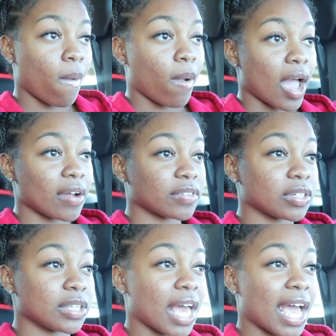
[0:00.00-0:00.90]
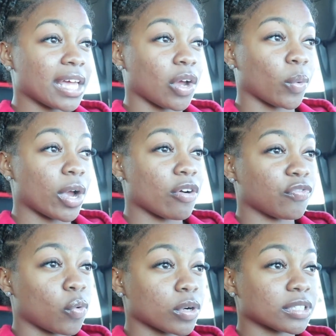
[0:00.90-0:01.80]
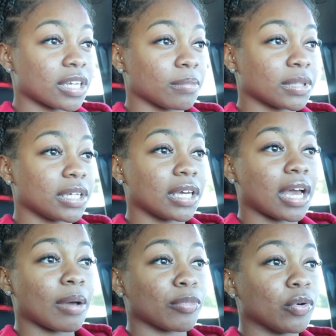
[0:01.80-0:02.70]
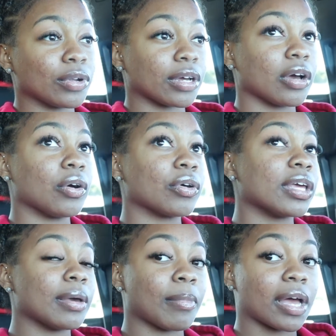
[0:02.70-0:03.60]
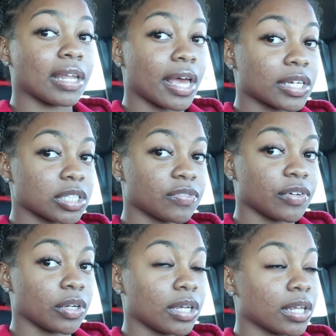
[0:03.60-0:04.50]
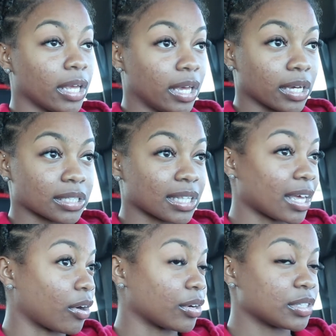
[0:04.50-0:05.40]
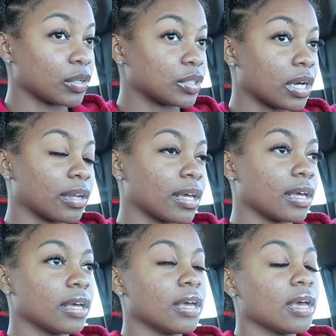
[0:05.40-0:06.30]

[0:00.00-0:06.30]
after that, around 4 something, I'm going to go get my lashes filled in again because I think I already told y'all that.